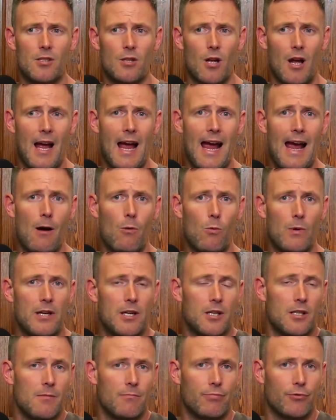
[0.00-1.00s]
like how we
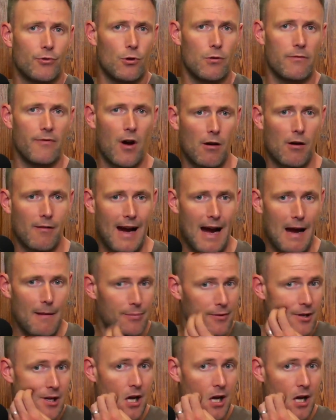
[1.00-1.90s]
can improve our app.